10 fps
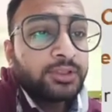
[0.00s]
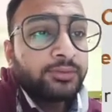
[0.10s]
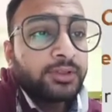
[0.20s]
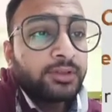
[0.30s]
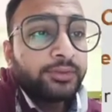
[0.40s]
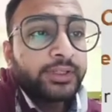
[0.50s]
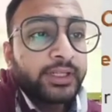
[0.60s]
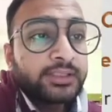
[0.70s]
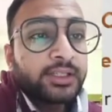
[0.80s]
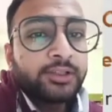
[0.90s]
the work of an
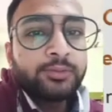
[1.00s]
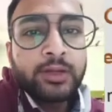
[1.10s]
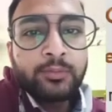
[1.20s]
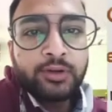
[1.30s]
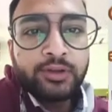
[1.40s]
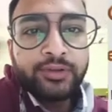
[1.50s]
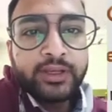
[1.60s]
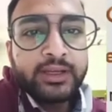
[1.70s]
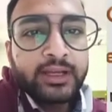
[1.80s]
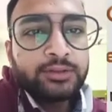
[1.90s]
adjective by
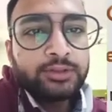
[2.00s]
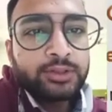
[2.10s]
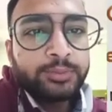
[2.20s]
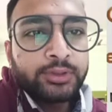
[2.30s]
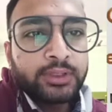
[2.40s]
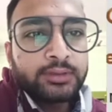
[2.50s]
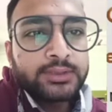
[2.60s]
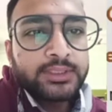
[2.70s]
modifying noun or a pronoun.